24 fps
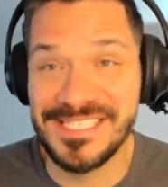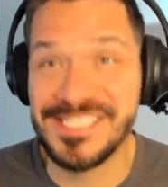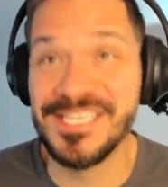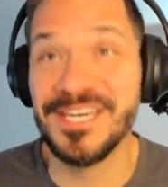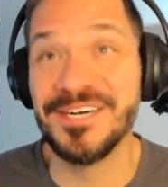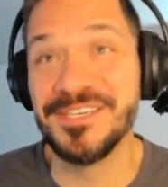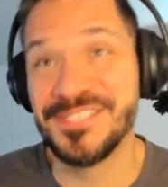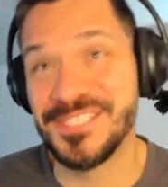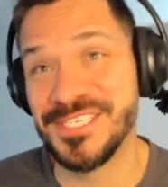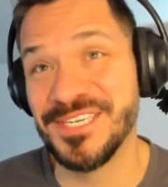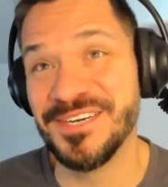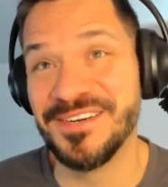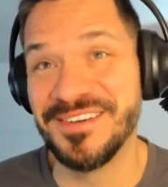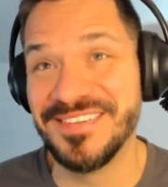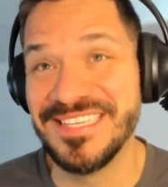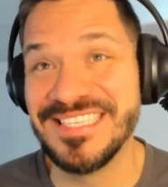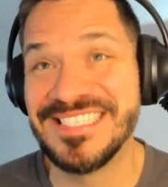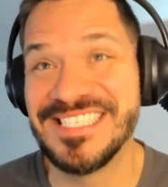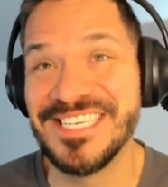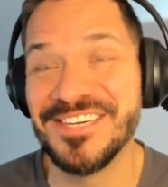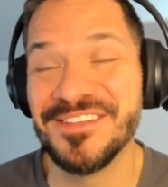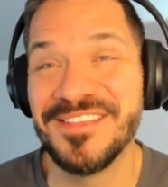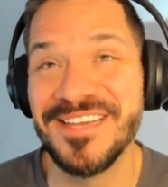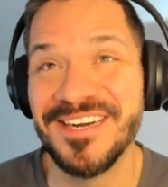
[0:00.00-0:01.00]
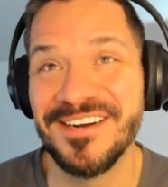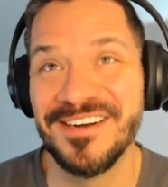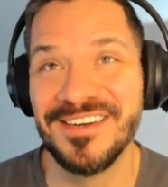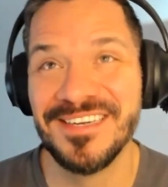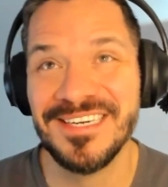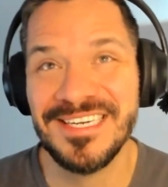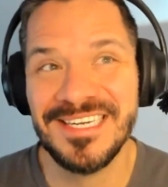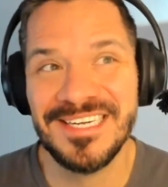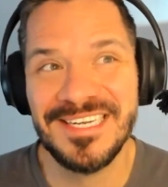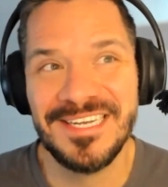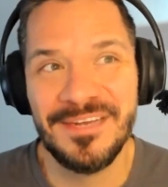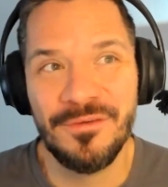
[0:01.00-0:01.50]
So
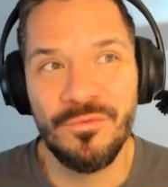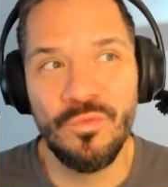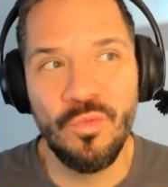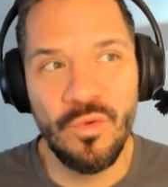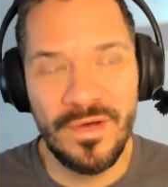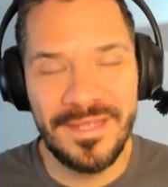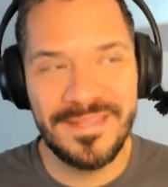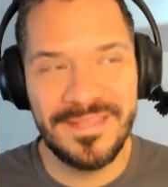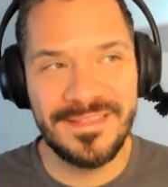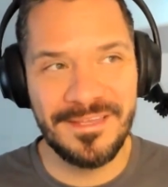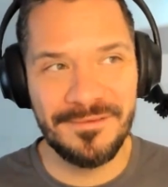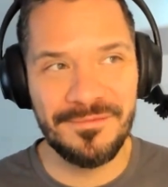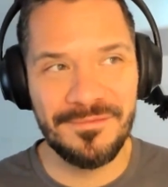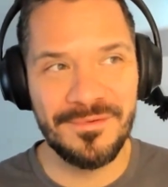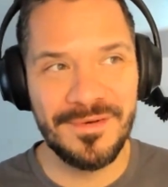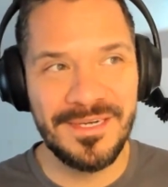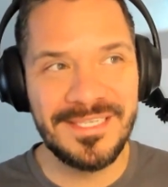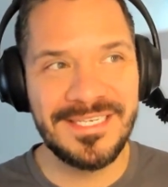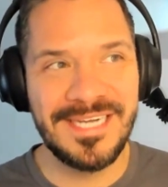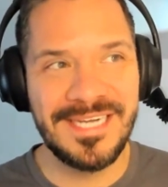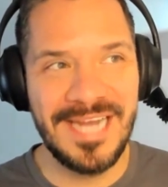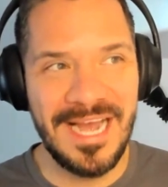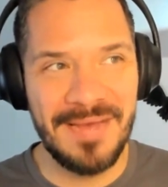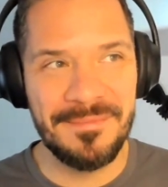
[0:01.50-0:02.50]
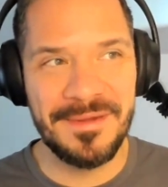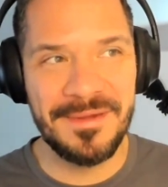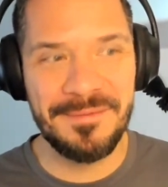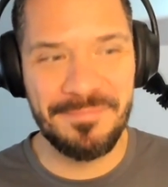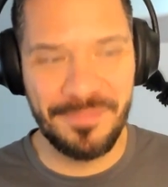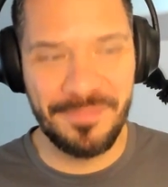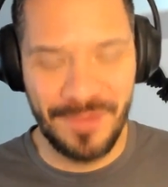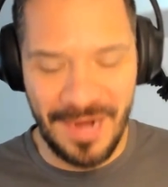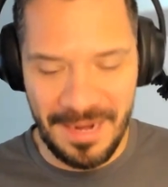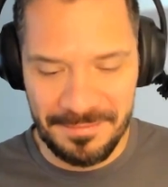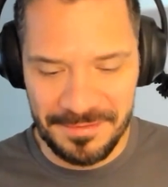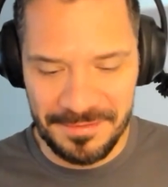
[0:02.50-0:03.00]
they're what the one common
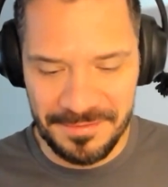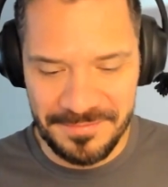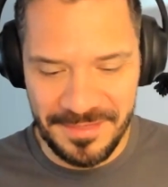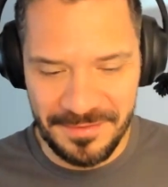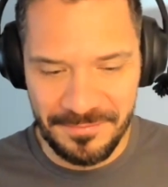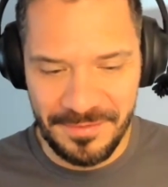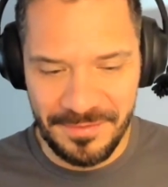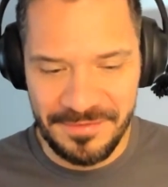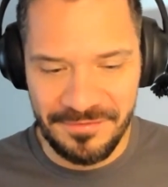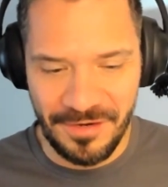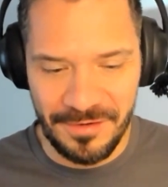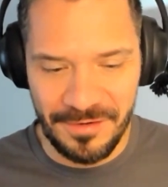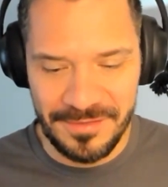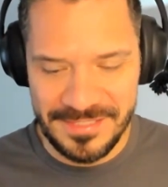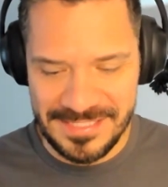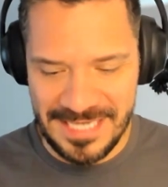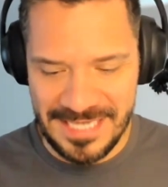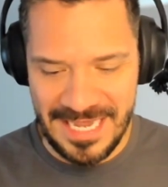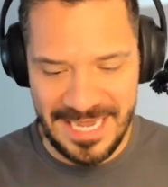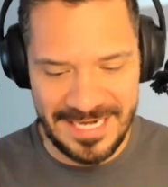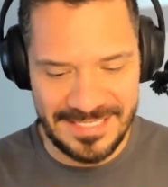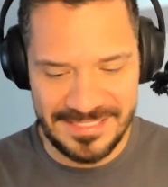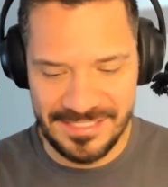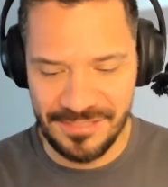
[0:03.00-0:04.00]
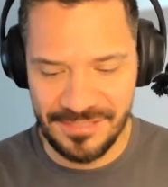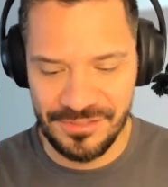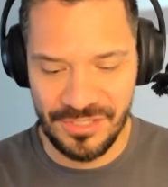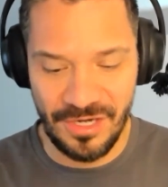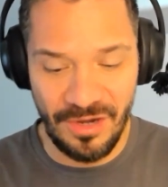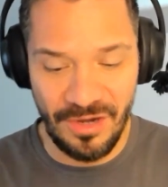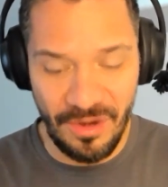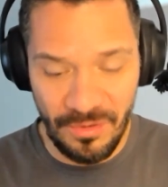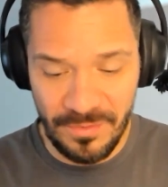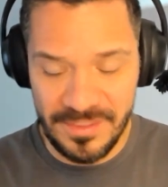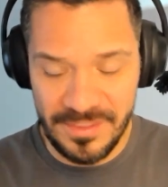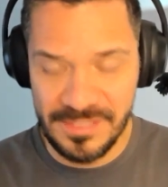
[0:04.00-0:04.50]
problem that we've always had is there's
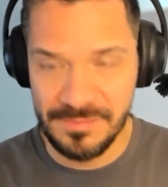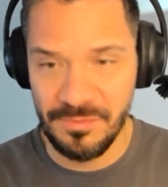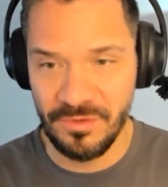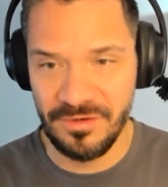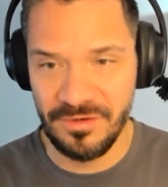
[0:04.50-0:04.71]
always